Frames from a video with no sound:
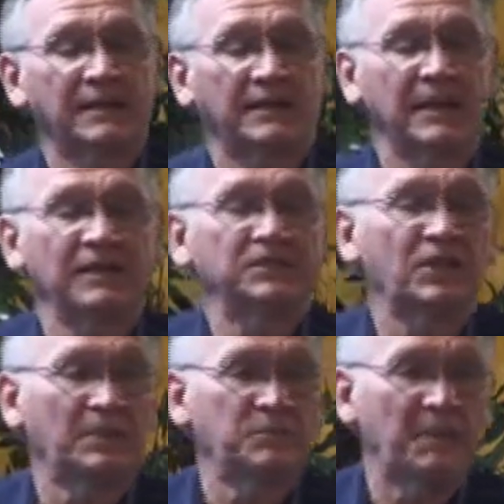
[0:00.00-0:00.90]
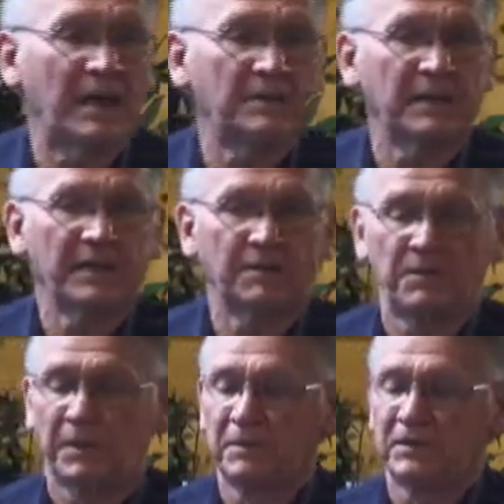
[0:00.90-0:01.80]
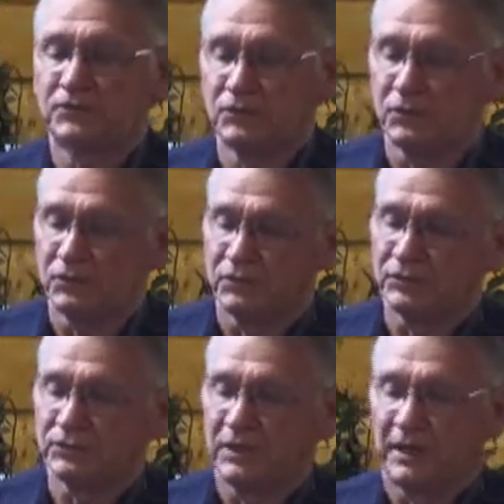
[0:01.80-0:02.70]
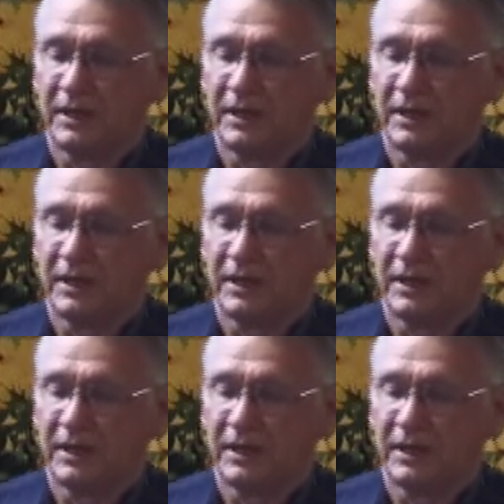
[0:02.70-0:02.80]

the King James Bible out of public schools.